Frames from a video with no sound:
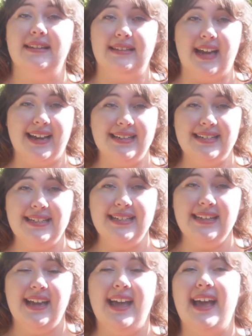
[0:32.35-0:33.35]

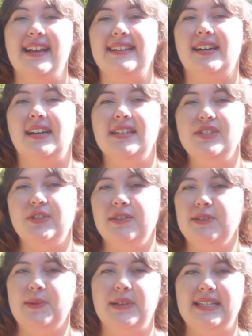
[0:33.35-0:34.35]
90 and
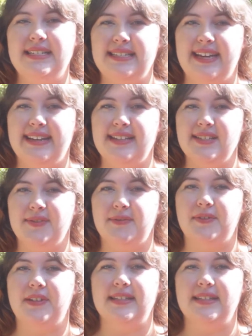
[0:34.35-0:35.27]
120 days for